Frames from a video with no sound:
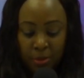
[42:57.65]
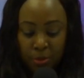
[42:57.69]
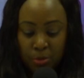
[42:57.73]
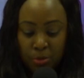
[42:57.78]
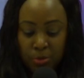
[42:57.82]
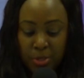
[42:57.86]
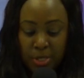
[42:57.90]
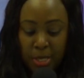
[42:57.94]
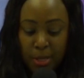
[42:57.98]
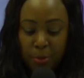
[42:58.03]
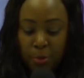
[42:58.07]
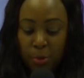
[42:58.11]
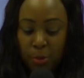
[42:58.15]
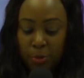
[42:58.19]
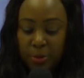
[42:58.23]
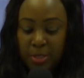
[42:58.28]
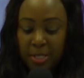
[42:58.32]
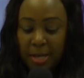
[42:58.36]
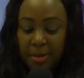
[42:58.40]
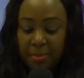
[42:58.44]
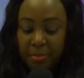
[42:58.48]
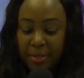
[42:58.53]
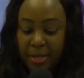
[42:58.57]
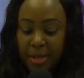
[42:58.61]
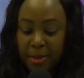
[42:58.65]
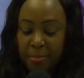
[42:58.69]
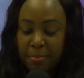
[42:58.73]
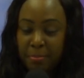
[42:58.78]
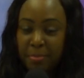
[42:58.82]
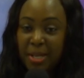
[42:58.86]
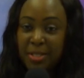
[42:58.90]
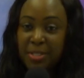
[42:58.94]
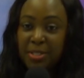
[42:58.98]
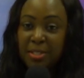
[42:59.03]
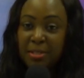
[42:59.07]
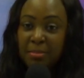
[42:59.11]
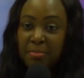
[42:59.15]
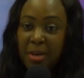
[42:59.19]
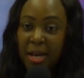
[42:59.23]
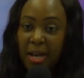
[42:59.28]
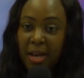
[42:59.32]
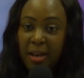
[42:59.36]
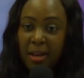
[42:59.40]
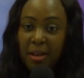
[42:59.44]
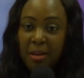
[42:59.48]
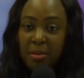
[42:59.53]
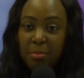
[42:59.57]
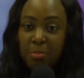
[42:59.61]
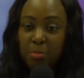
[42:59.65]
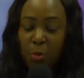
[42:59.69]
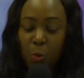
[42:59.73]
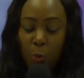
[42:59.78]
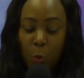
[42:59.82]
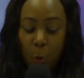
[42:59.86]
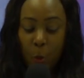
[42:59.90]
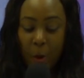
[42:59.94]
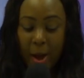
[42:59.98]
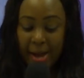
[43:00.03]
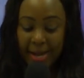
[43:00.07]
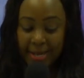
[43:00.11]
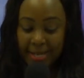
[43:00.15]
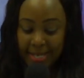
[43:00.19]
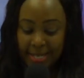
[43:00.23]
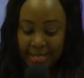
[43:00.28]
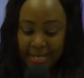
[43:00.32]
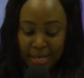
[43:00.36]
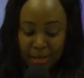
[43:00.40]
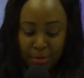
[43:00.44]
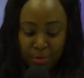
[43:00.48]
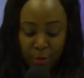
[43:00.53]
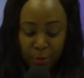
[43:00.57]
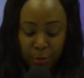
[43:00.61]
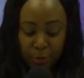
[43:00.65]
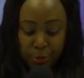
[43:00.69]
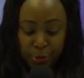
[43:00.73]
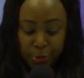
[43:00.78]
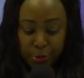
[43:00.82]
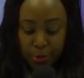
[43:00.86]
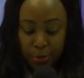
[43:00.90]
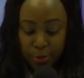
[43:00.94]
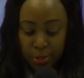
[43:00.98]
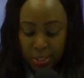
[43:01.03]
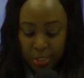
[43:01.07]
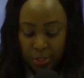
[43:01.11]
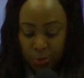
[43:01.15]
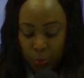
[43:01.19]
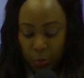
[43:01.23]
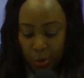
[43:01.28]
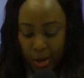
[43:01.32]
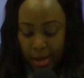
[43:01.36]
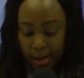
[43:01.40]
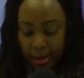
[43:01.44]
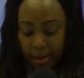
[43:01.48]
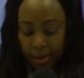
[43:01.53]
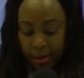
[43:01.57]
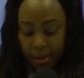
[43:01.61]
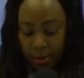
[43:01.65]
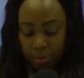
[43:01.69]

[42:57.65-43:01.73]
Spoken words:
Tuteko kutambulia mazima, mukuagala, mukusonyiwa,